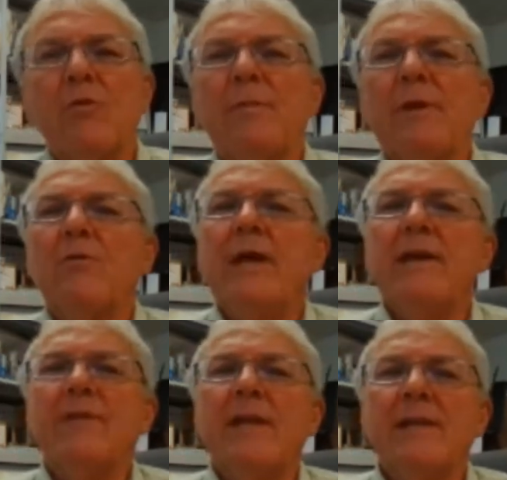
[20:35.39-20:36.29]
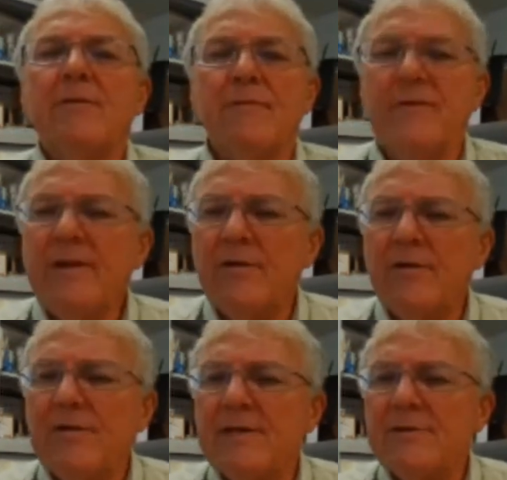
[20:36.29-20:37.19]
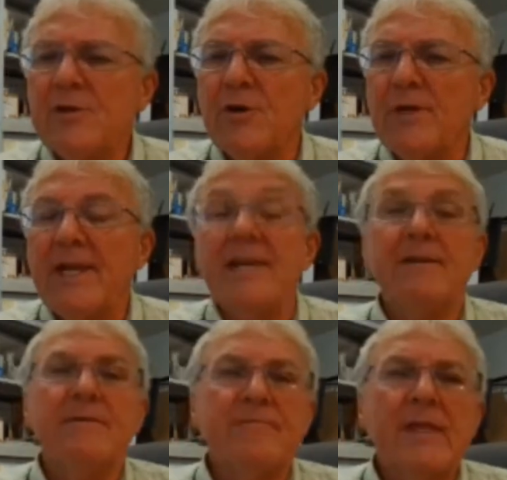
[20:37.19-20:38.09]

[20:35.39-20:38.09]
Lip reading: would be a way of getting your field terminated